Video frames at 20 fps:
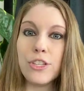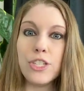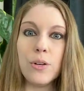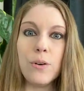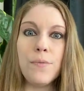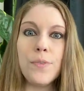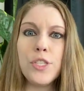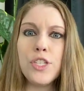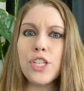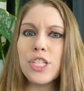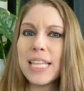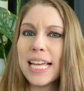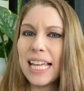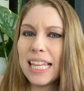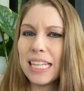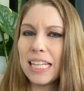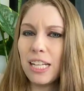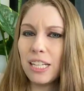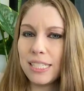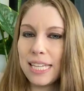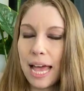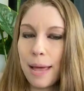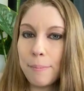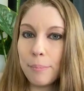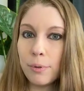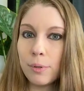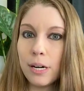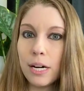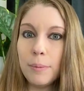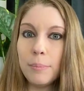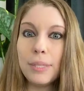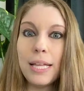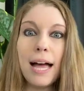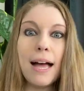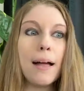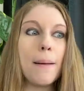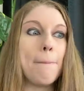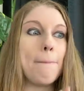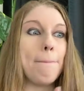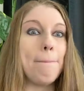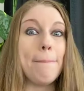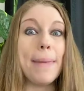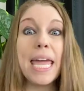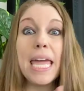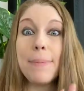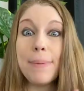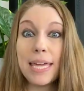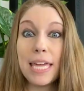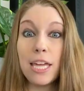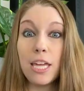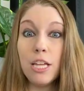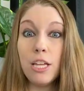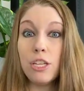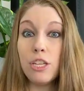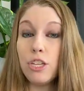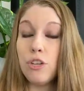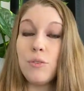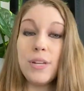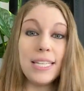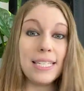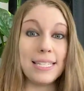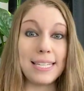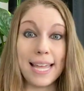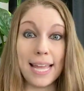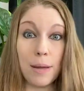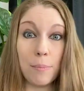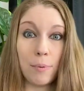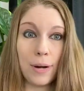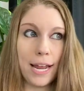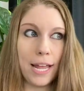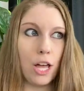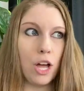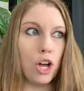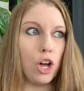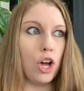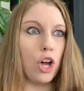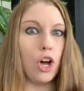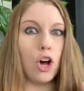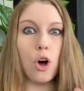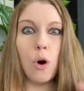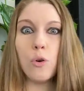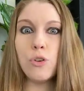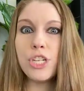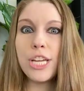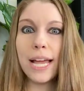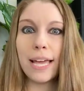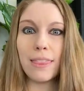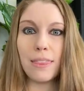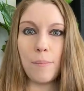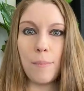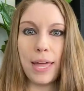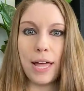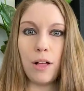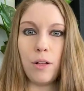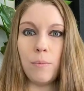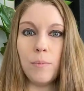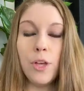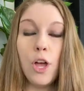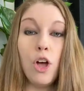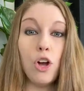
So if it's just like a little temporary block, maybe you need to take a break. Go check the mail.